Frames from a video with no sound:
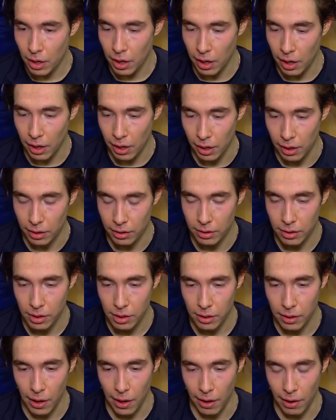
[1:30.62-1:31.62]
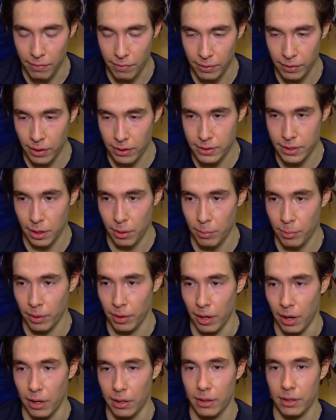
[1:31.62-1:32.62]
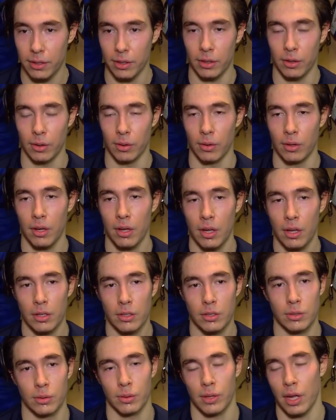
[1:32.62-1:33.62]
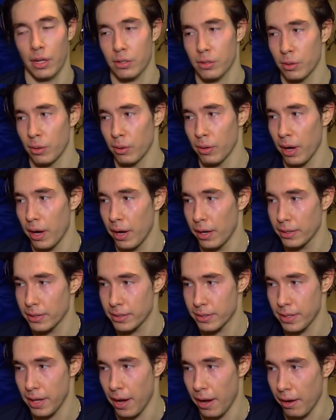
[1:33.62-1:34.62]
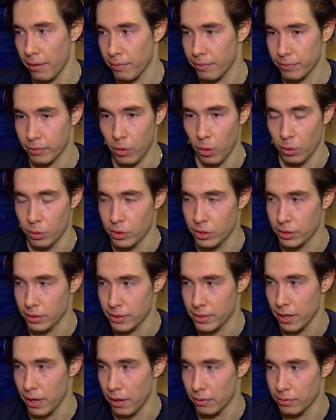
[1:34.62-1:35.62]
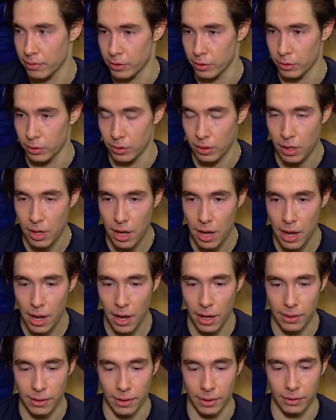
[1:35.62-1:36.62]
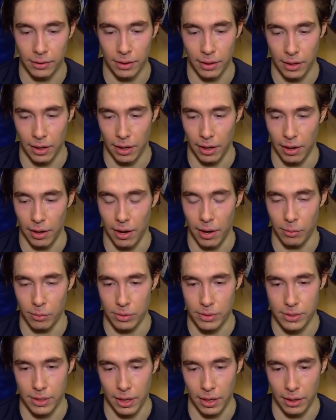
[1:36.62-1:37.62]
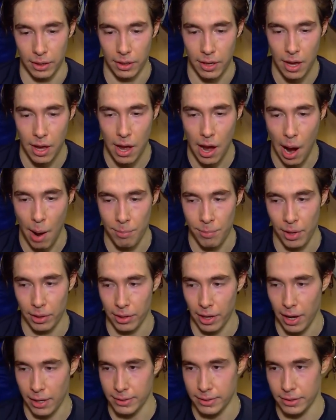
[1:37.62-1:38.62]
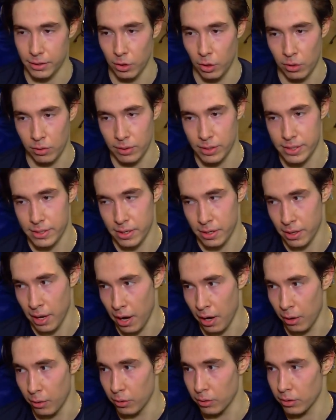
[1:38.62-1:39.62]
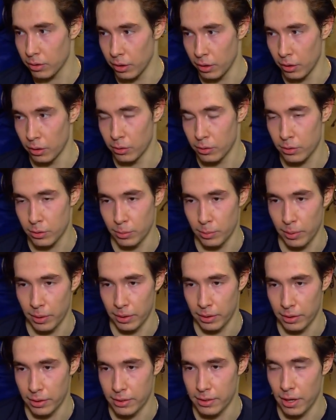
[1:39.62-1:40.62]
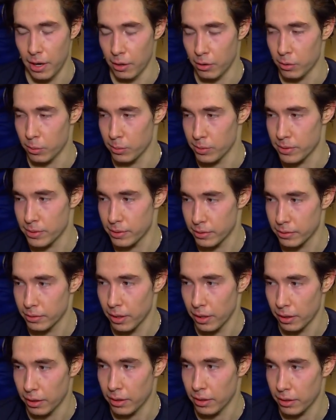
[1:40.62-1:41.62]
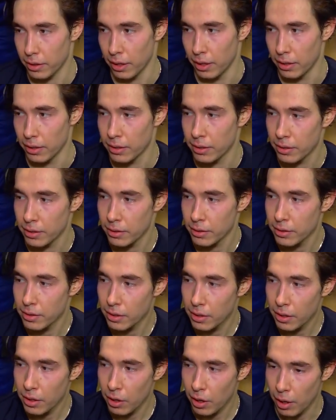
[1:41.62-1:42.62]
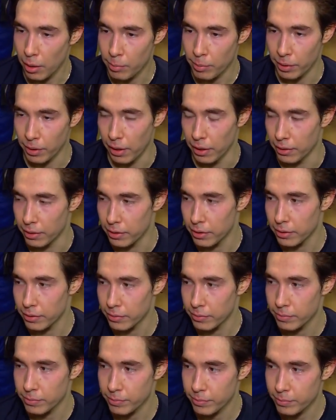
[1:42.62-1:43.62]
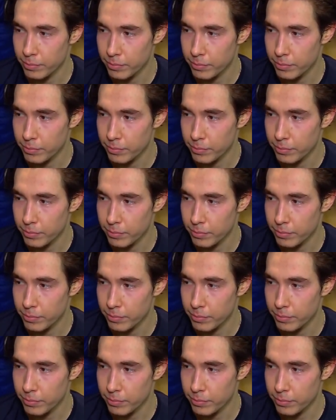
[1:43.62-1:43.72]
Yeah, I think that's helped me a lot, you know, to get to know guys, staff, coaching staff too. And then I would say I'm not as nervous now, you know, to be in this locker room. Like, yeah, helped me a lot.